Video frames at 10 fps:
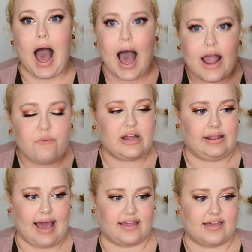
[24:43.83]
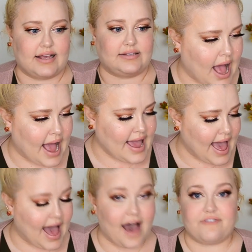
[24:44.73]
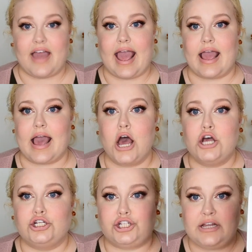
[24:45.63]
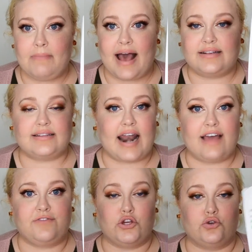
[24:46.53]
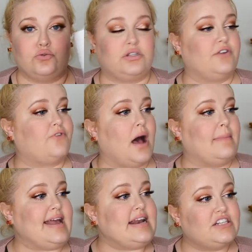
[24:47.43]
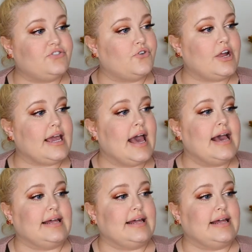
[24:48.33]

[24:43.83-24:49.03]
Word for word: I really like this. I have a she mask that I've used from Innisfree.